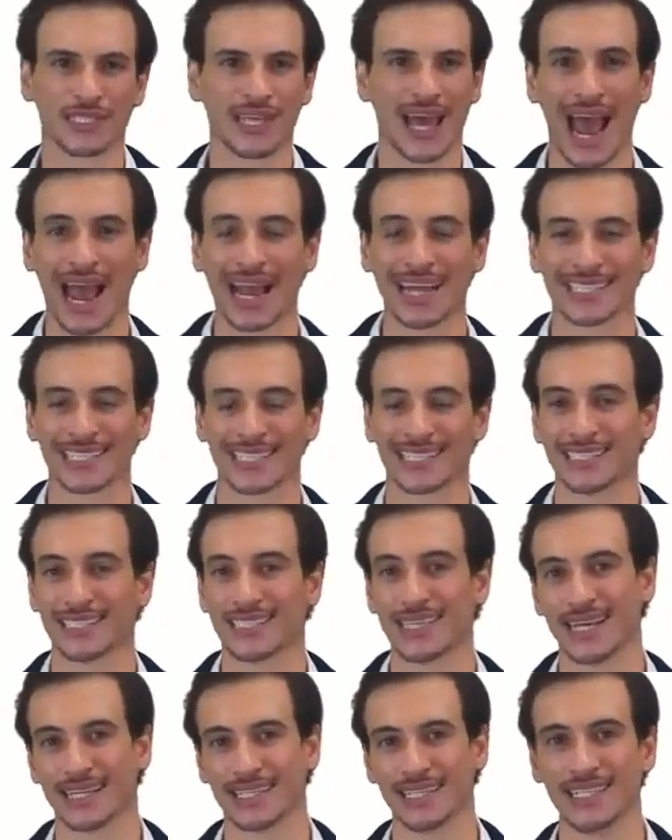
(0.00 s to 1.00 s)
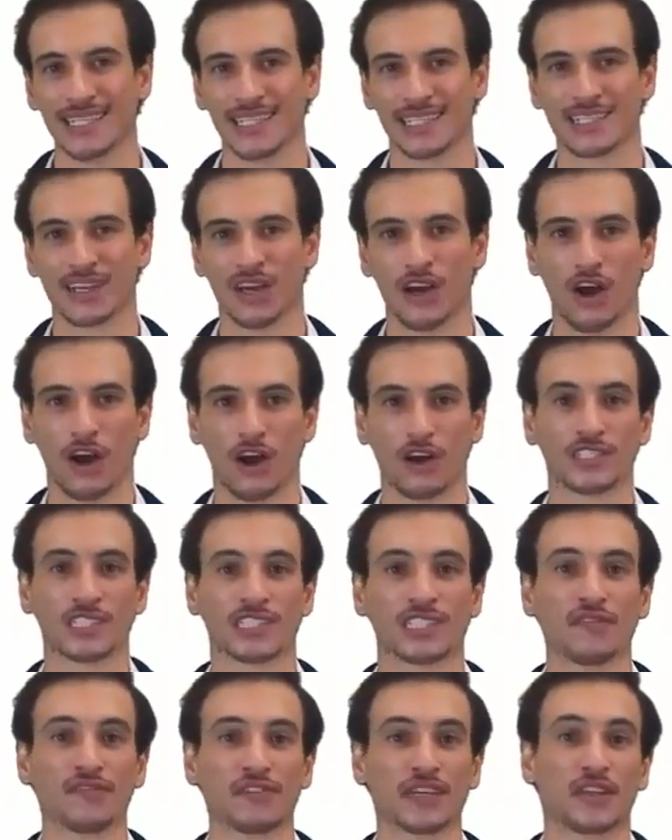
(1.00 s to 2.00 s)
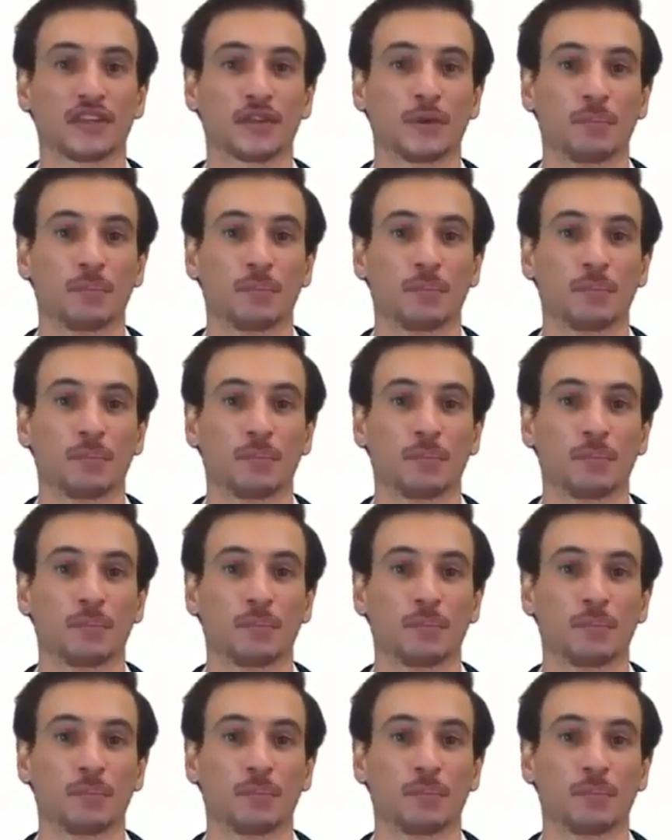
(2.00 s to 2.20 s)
tactics, and techniques are stuffing